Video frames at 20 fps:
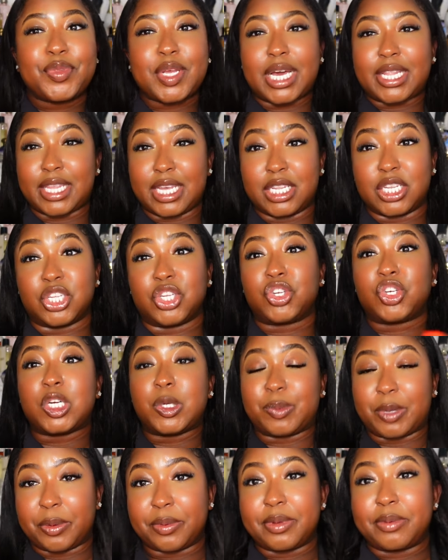At the end of the
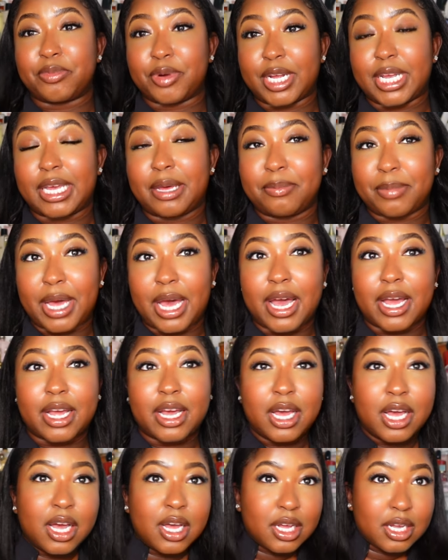trip, I'll be bringing him back.
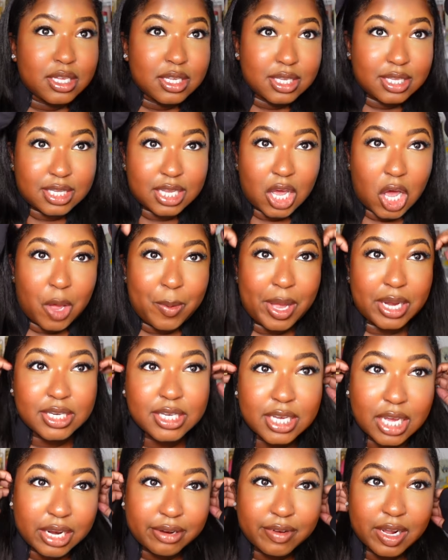So I'm
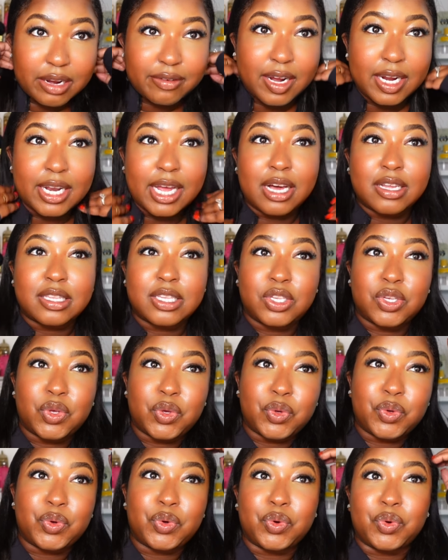actually getting ready right now
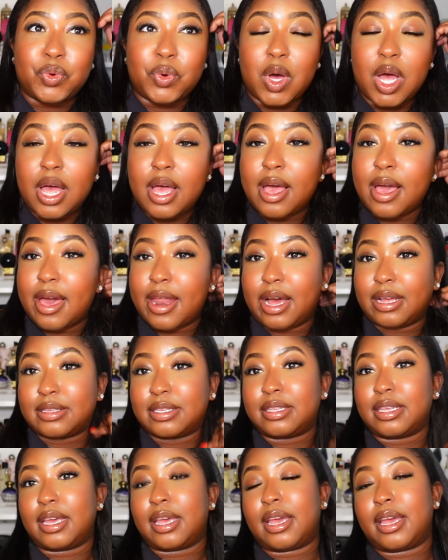to head out
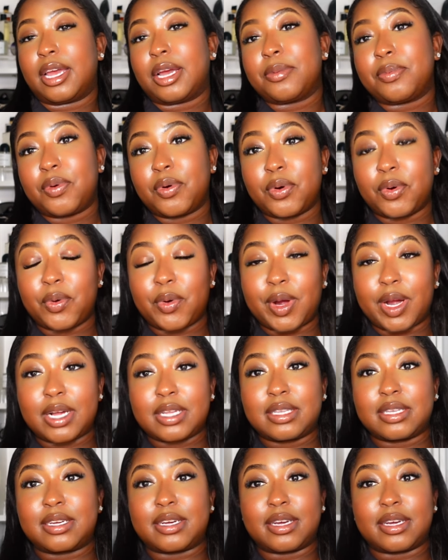to the airport.